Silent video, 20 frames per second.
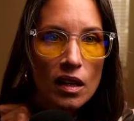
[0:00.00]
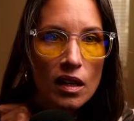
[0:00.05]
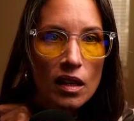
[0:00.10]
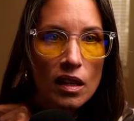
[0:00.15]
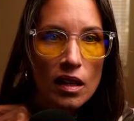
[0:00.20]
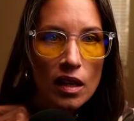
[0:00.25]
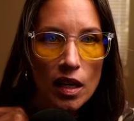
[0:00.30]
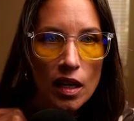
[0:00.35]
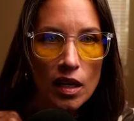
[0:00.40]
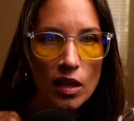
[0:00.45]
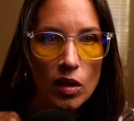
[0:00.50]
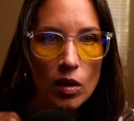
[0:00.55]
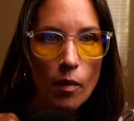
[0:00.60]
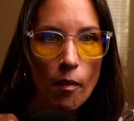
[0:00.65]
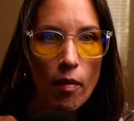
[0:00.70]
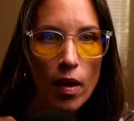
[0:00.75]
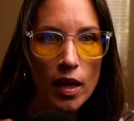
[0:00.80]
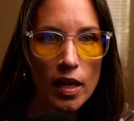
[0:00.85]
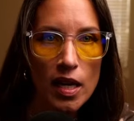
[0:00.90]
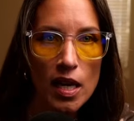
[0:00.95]
Inner
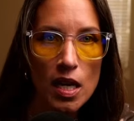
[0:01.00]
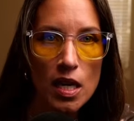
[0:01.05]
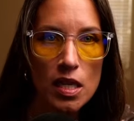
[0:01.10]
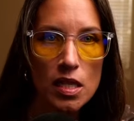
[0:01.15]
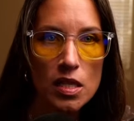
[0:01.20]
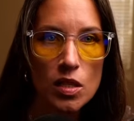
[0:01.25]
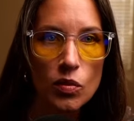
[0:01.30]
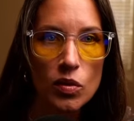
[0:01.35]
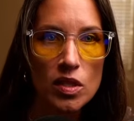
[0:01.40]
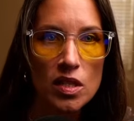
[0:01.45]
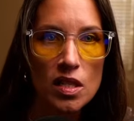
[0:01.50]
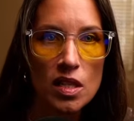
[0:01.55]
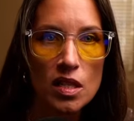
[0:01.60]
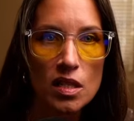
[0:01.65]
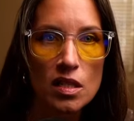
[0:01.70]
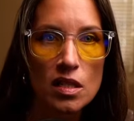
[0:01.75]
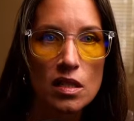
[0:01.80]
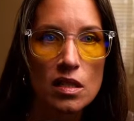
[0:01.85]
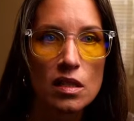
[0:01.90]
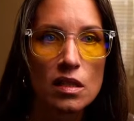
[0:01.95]
Buddies. What's
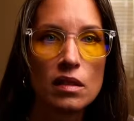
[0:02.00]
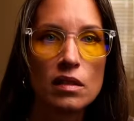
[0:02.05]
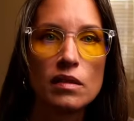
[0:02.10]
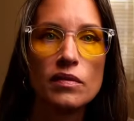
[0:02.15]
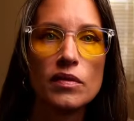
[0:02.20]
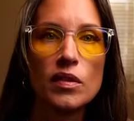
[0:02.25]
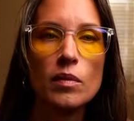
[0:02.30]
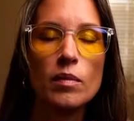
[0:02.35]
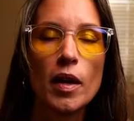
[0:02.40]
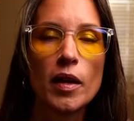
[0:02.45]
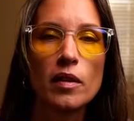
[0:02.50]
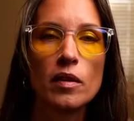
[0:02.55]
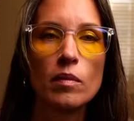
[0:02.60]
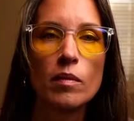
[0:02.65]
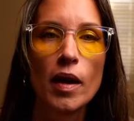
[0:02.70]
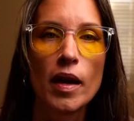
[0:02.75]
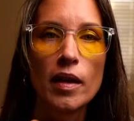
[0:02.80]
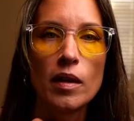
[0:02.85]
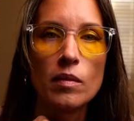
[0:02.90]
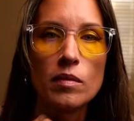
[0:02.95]
this? Full
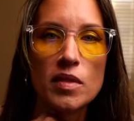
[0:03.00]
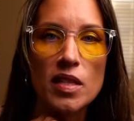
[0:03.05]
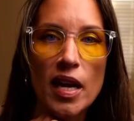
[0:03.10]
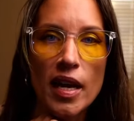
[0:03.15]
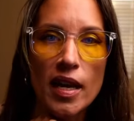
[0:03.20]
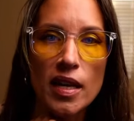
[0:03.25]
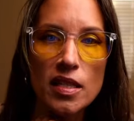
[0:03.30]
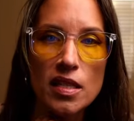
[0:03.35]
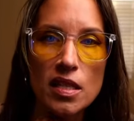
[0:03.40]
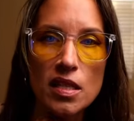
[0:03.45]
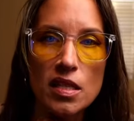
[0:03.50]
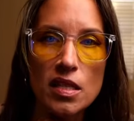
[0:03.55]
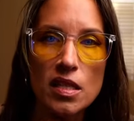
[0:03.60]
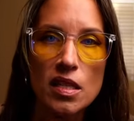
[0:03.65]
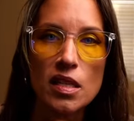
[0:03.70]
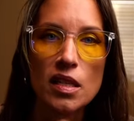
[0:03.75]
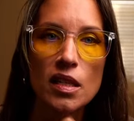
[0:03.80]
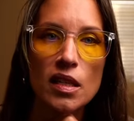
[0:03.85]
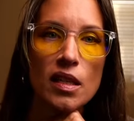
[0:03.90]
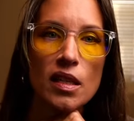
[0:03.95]
microbiome test.
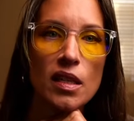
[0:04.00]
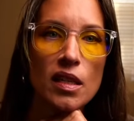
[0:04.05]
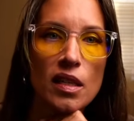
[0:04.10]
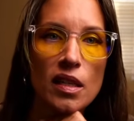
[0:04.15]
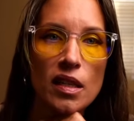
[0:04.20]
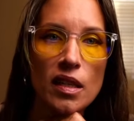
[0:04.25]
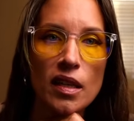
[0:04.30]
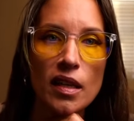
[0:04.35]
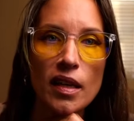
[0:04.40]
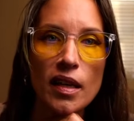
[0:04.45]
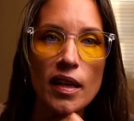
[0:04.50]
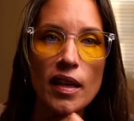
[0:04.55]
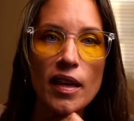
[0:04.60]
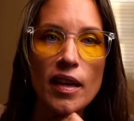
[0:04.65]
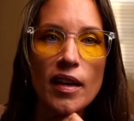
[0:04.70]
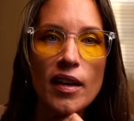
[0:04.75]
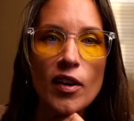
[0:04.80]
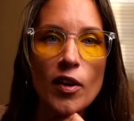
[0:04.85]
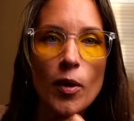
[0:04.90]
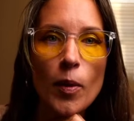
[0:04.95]

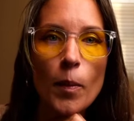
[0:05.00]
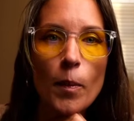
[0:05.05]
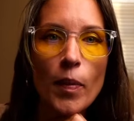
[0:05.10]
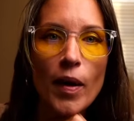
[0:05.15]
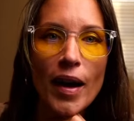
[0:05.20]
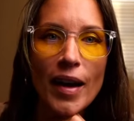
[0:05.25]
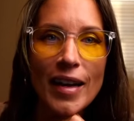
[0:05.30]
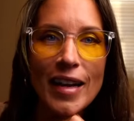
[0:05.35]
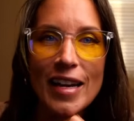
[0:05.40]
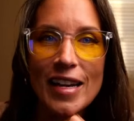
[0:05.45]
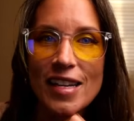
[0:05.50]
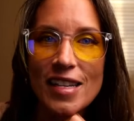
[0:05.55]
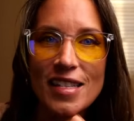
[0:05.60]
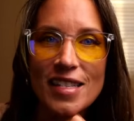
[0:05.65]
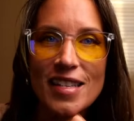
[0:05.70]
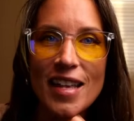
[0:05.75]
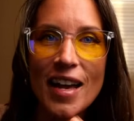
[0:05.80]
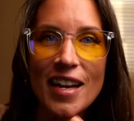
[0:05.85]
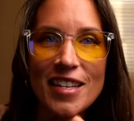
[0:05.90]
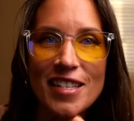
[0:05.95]
Inner Buddies.
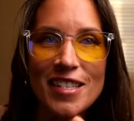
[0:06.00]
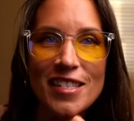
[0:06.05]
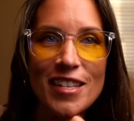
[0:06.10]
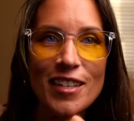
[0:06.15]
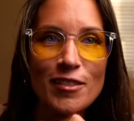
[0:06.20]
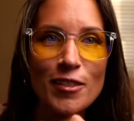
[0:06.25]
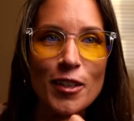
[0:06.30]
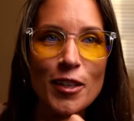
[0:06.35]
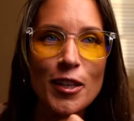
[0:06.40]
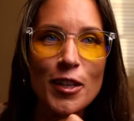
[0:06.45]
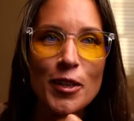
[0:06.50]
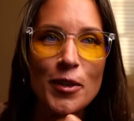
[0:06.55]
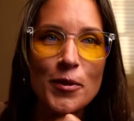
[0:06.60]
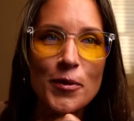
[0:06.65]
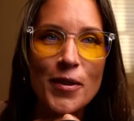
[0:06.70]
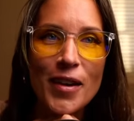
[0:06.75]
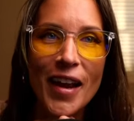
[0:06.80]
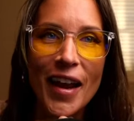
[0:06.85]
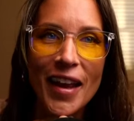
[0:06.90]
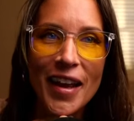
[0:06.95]
That is such a
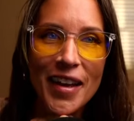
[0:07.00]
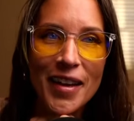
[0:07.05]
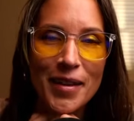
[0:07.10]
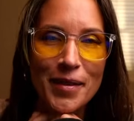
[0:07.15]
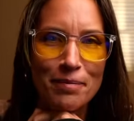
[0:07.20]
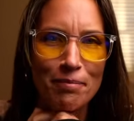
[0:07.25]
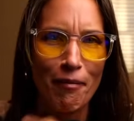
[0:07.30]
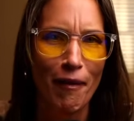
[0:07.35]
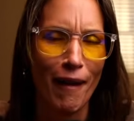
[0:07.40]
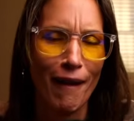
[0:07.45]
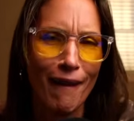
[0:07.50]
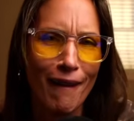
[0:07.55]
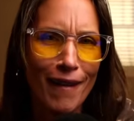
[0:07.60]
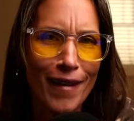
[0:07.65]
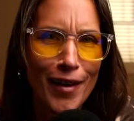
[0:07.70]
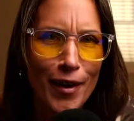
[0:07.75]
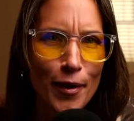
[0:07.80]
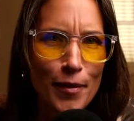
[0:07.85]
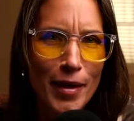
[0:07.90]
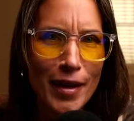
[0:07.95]
cute name.
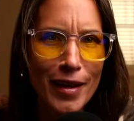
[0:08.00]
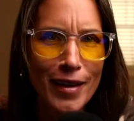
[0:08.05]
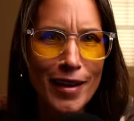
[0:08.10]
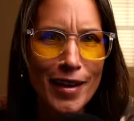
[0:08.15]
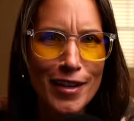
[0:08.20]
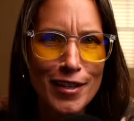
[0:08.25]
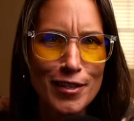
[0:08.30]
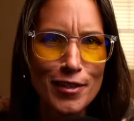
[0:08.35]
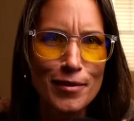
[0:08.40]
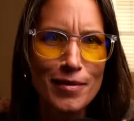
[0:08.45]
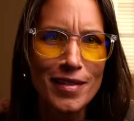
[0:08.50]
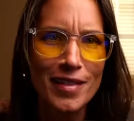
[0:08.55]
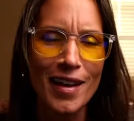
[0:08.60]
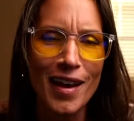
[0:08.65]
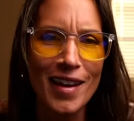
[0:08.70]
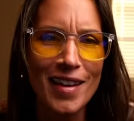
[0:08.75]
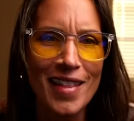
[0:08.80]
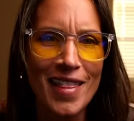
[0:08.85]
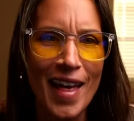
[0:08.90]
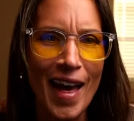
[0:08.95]
Oh my gosh, who
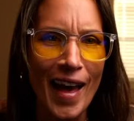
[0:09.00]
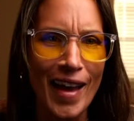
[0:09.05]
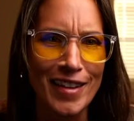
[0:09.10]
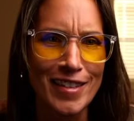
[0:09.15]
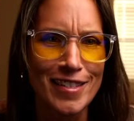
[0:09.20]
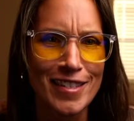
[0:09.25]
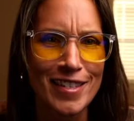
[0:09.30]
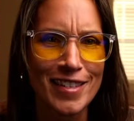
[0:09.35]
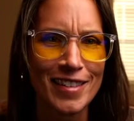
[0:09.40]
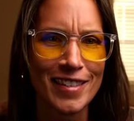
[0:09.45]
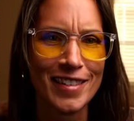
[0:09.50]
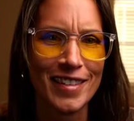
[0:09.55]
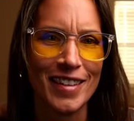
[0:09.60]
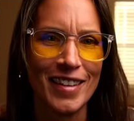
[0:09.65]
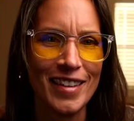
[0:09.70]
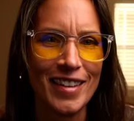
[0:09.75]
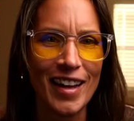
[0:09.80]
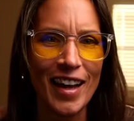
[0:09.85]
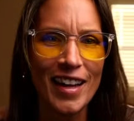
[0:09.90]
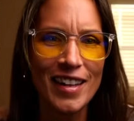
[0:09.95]
thought of that?
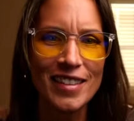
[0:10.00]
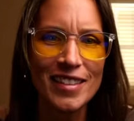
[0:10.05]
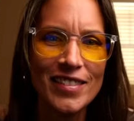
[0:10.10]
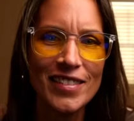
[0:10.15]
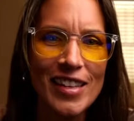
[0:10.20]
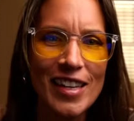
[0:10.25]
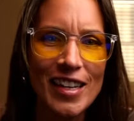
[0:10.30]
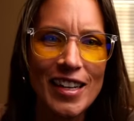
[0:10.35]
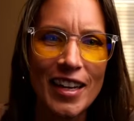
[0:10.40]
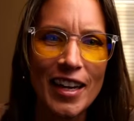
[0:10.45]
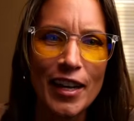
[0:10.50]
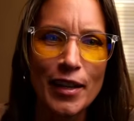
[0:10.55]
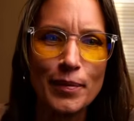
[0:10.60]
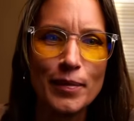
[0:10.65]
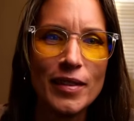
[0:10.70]
I love that name.